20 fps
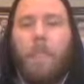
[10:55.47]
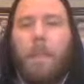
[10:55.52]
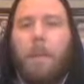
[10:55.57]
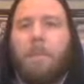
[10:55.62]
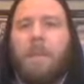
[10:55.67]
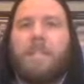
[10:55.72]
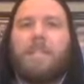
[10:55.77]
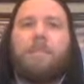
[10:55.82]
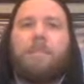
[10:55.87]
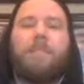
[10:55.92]

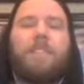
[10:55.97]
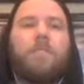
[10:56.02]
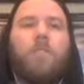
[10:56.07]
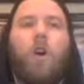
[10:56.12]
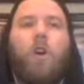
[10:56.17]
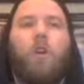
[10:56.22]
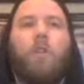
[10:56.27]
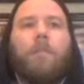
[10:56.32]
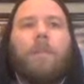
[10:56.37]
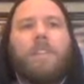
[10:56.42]
Because if this
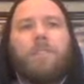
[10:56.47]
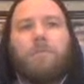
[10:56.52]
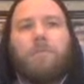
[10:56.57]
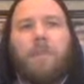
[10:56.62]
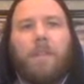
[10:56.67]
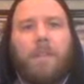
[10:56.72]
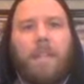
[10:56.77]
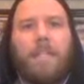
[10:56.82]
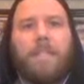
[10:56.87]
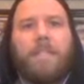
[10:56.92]
all
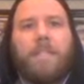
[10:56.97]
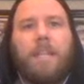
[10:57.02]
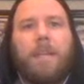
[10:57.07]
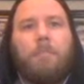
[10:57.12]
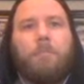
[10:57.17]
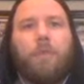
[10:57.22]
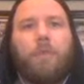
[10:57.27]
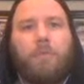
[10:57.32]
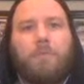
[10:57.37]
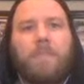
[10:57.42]
eventually leads to
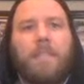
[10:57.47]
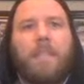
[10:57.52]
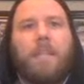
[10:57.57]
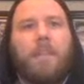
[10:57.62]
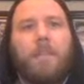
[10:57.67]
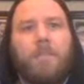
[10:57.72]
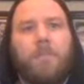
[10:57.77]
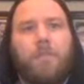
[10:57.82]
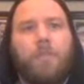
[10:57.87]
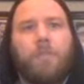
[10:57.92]
him
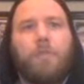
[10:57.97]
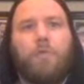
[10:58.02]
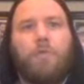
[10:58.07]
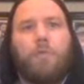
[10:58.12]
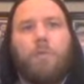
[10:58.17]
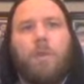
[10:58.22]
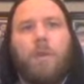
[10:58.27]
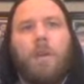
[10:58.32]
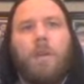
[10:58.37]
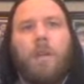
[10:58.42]
losing
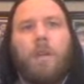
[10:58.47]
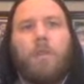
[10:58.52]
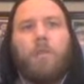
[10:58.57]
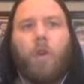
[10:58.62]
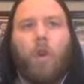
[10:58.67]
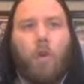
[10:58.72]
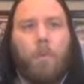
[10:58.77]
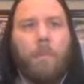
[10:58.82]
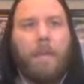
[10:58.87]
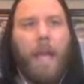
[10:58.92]
to
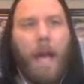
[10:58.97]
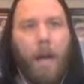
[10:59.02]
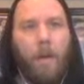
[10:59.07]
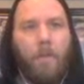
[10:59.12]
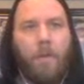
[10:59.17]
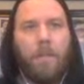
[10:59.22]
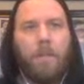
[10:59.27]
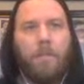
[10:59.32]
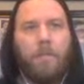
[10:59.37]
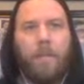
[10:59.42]
Darby
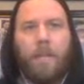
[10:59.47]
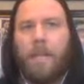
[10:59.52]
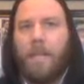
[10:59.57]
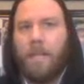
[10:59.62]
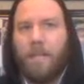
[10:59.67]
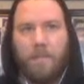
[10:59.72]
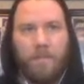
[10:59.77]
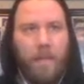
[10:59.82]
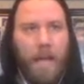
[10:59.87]
Allin, like in his